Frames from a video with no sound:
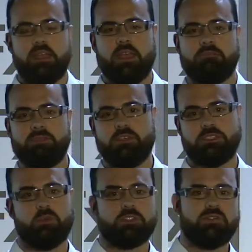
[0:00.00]
And because
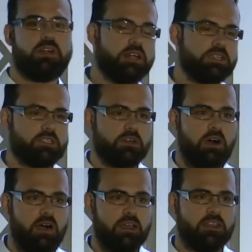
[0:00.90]
it was flying so
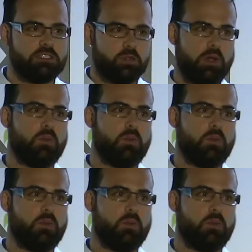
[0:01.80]
high, the square